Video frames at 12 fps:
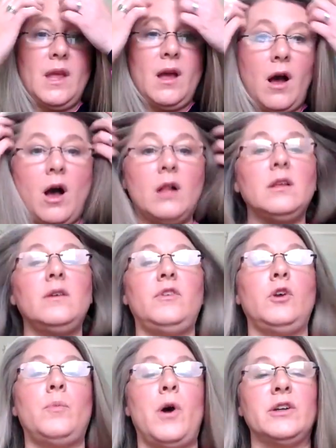all of
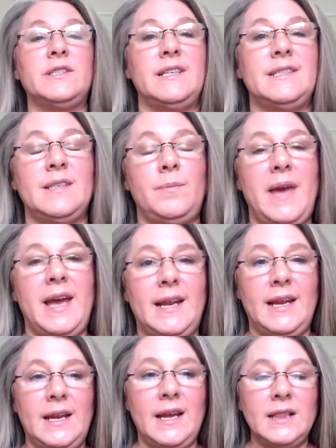you
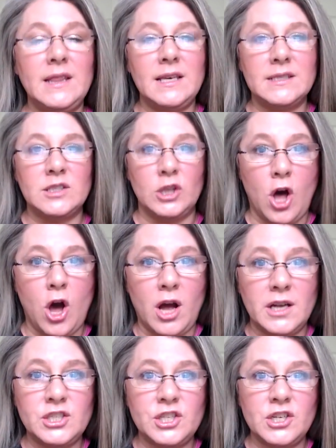participating in this
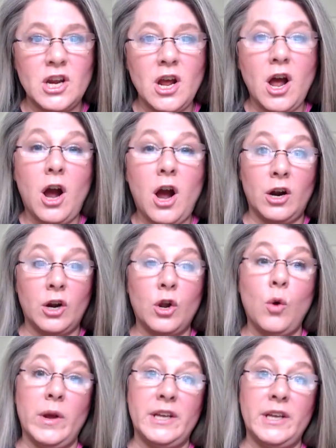launch are
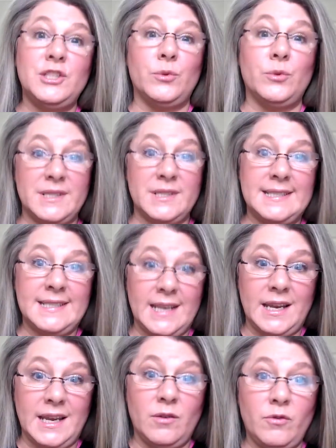going to
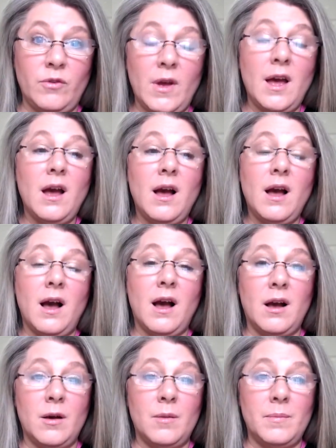receive
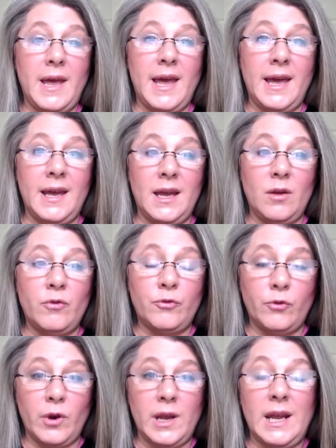um, a
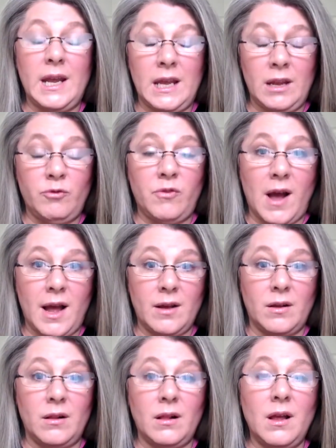free e
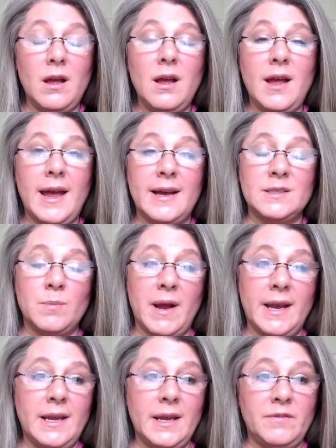file as
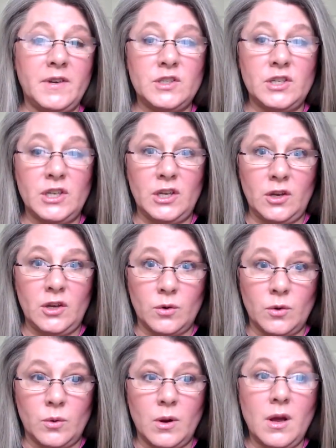my gift to
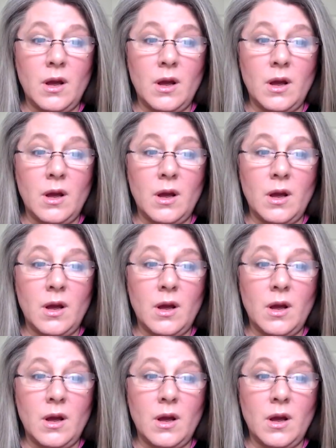you